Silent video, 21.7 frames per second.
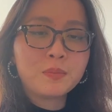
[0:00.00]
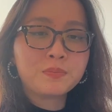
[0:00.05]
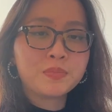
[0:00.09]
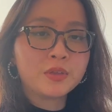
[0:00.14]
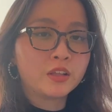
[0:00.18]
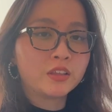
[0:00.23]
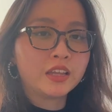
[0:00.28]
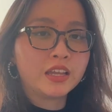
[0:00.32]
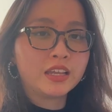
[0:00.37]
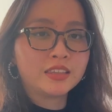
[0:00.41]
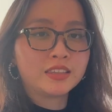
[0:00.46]

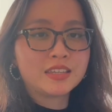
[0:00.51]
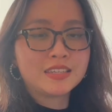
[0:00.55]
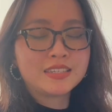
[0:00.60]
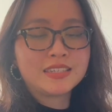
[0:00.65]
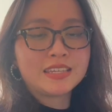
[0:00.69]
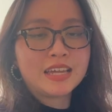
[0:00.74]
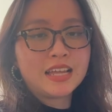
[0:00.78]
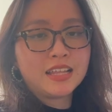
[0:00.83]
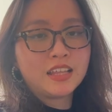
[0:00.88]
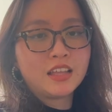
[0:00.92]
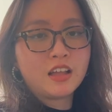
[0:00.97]
building the
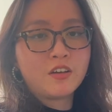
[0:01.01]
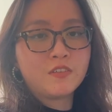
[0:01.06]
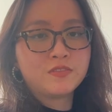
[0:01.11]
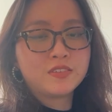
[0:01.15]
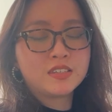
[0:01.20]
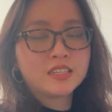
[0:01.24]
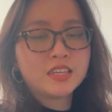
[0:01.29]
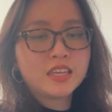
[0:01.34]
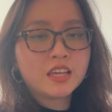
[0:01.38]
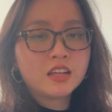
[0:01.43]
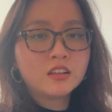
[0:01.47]
set of
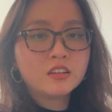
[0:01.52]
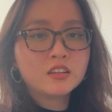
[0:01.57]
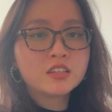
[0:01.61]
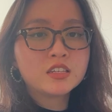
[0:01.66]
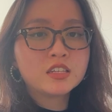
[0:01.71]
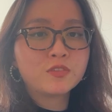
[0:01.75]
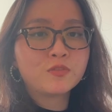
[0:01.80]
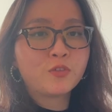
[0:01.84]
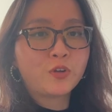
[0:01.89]
skills,